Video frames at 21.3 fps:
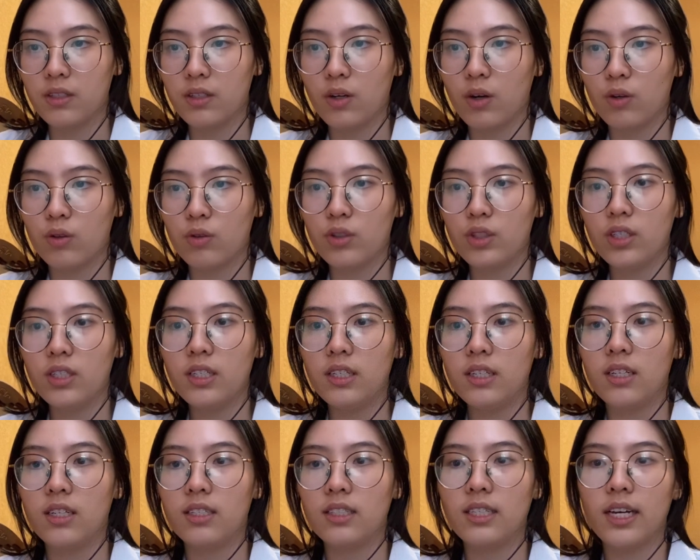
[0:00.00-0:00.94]
Conclusion,
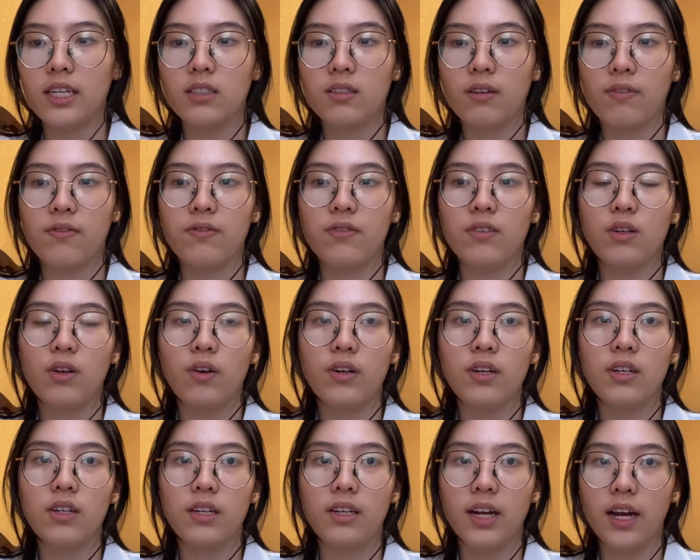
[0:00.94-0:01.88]
the signs of
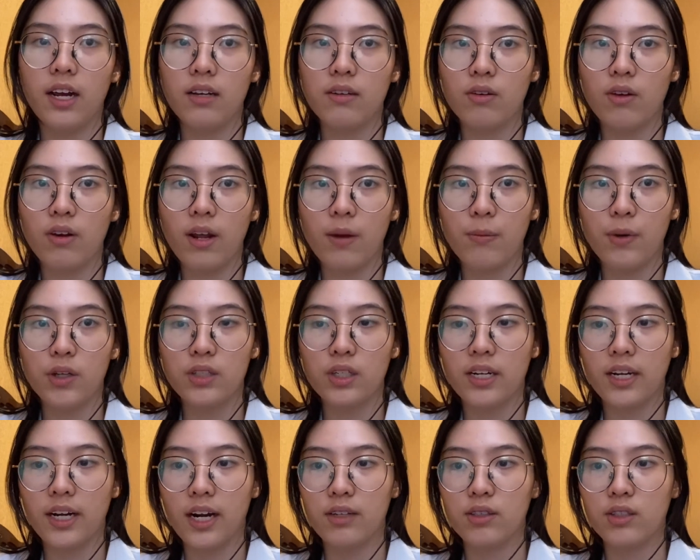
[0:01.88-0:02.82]
non-hemorrhagic
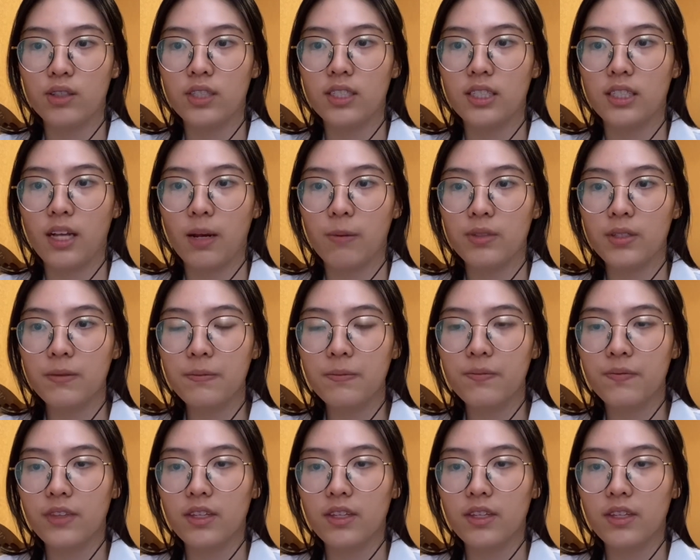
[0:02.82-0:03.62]
dehydration is absent.